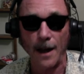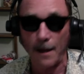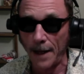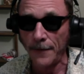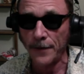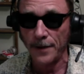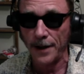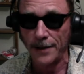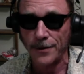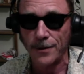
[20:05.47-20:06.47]
I'm after the
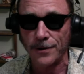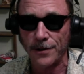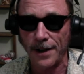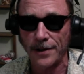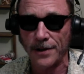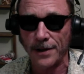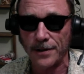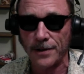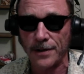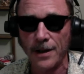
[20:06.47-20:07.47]
natural selectionists,